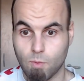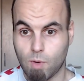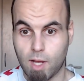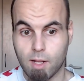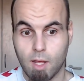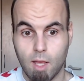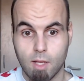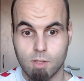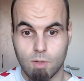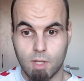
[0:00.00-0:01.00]
right,
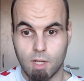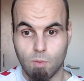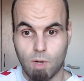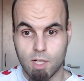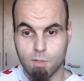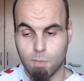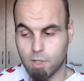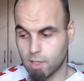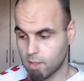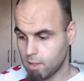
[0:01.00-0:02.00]
so you need a Y splitting.